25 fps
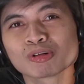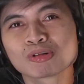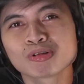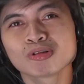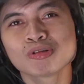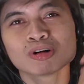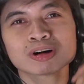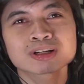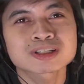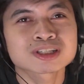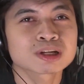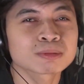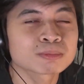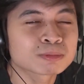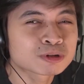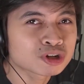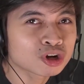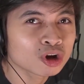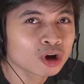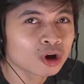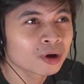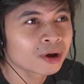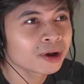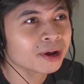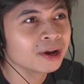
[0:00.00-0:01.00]
What's up,
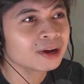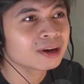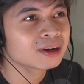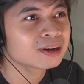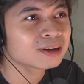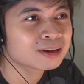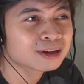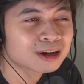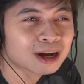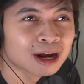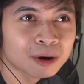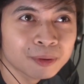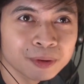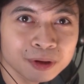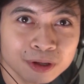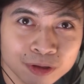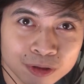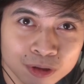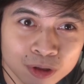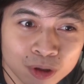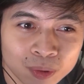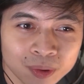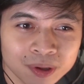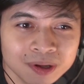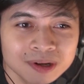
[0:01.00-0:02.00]
Joey? How are you
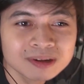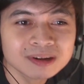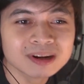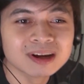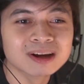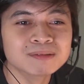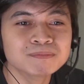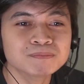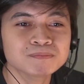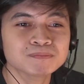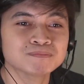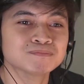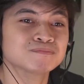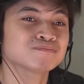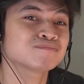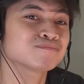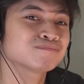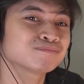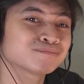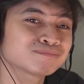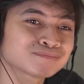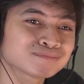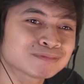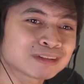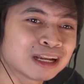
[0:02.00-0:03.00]
doing?
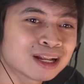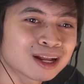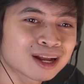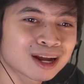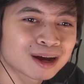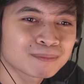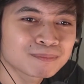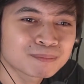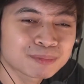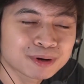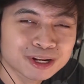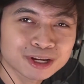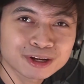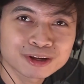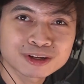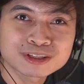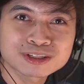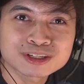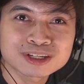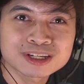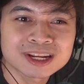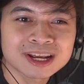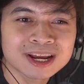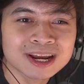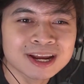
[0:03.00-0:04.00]
I'm pretty good
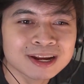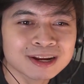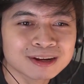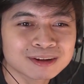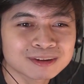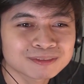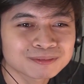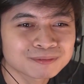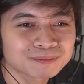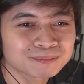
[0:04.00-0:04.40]
today.